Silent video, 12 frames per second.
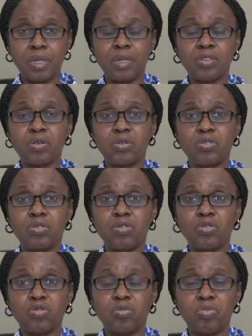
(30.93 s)
Let's
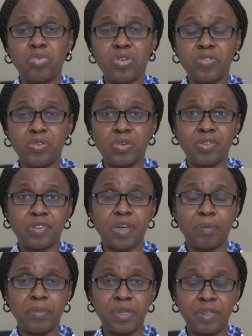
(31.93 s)
continue to pray for
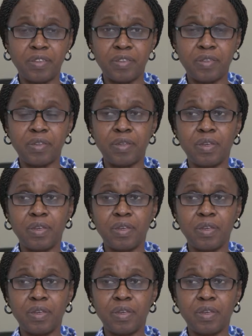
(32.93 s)
stability.